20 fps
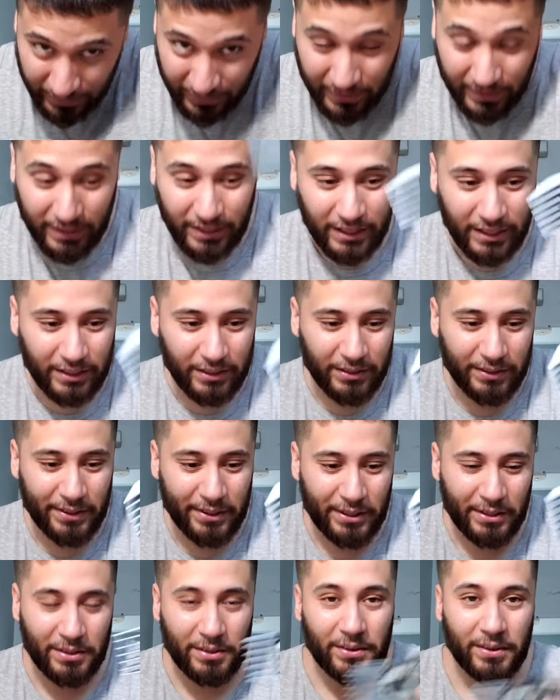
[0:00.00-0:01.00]
you can clearly
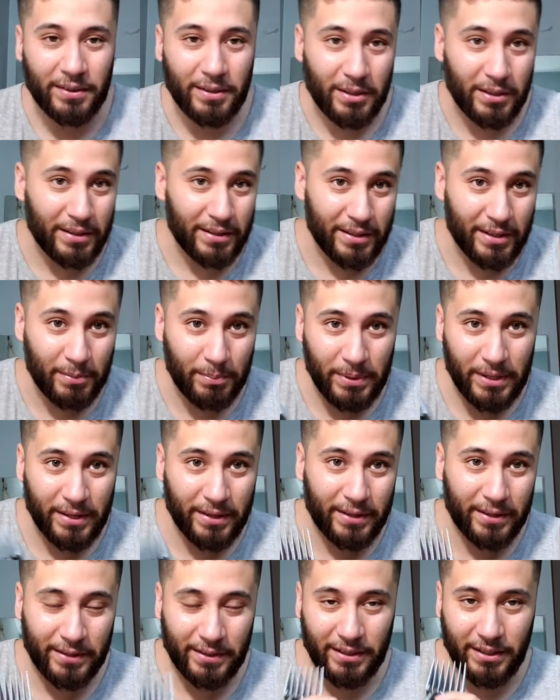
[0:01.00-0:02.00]
hear it
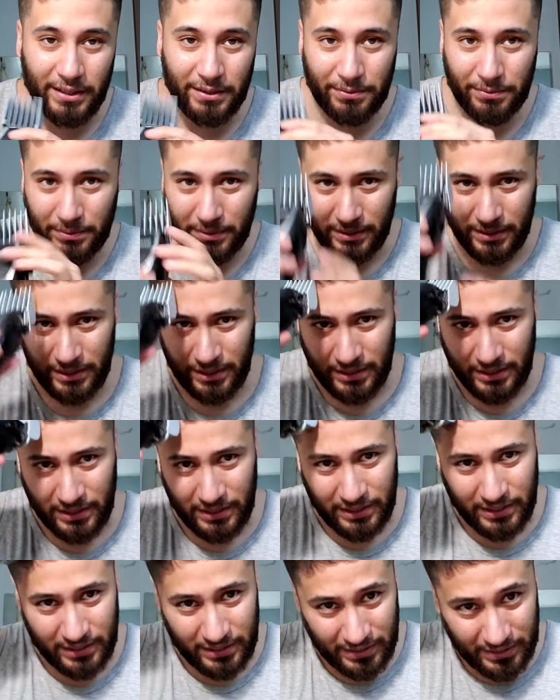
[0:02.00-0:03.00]
being cut off.
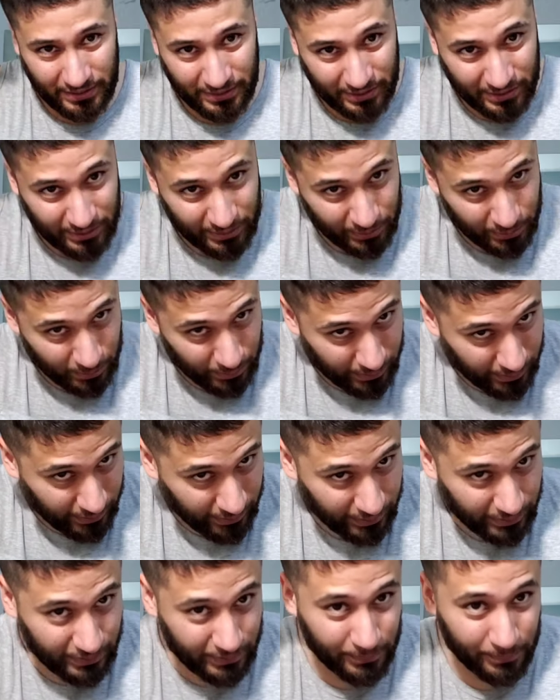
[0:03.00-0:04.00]
So,
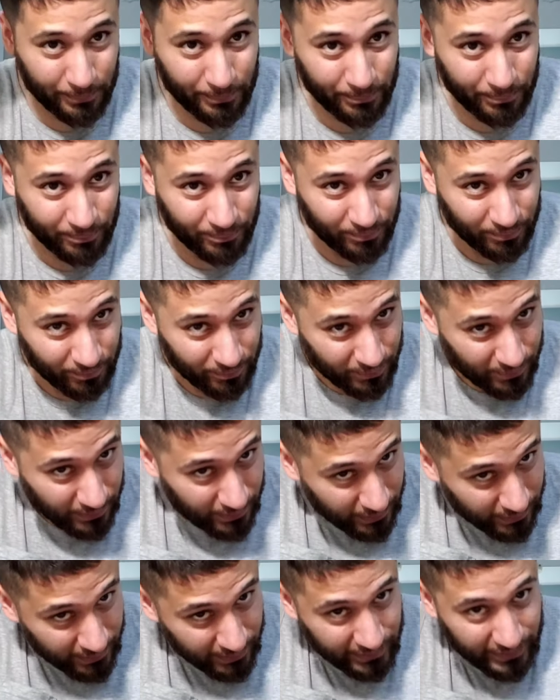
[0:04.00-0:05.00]
uh,
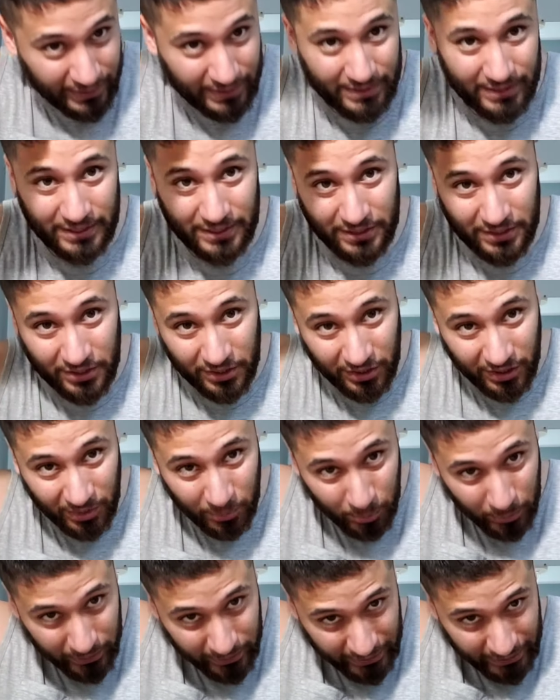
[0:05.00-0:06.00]
again, since it's
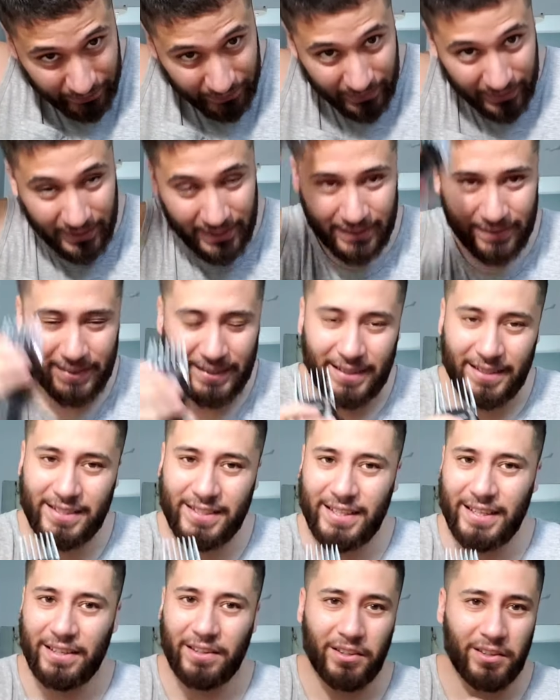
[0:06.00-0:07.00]
all one even length, like I
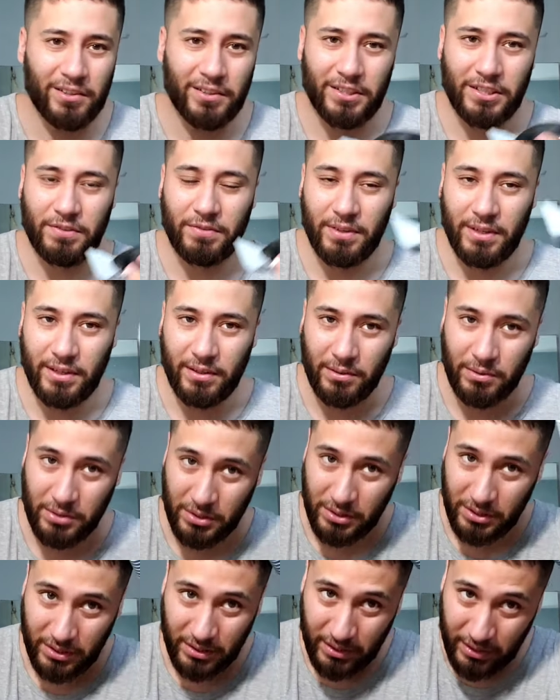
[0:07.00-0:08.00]
say in all these
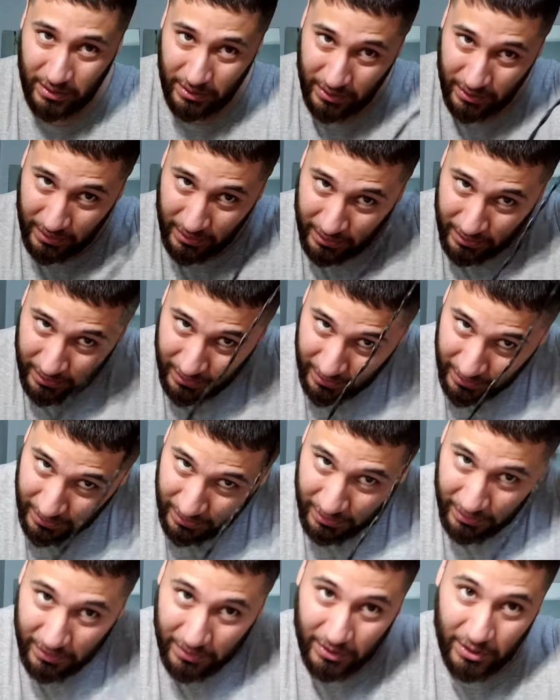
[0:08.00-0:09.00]
videos,
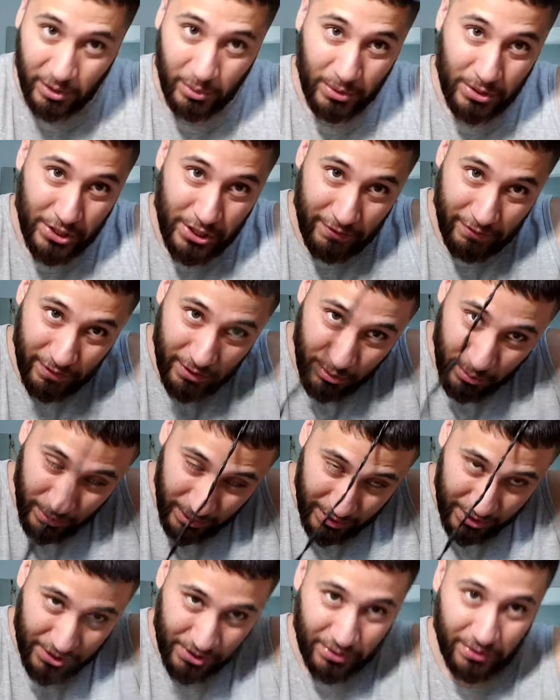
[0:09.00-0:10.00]
you can go whichever
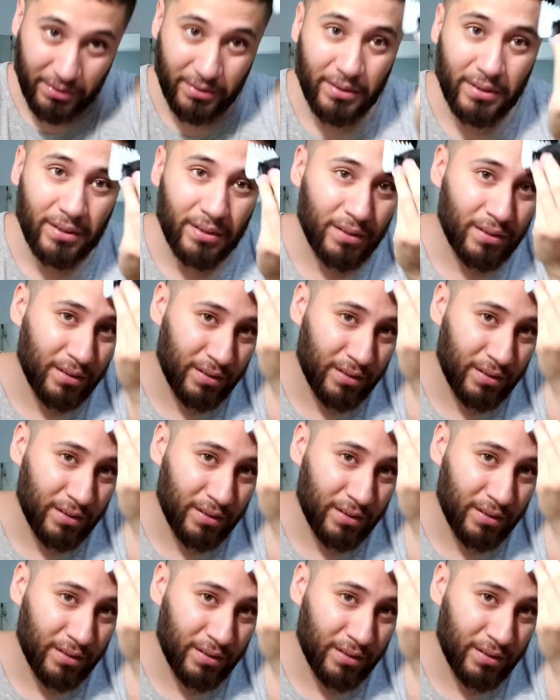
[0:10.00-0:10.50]
direction,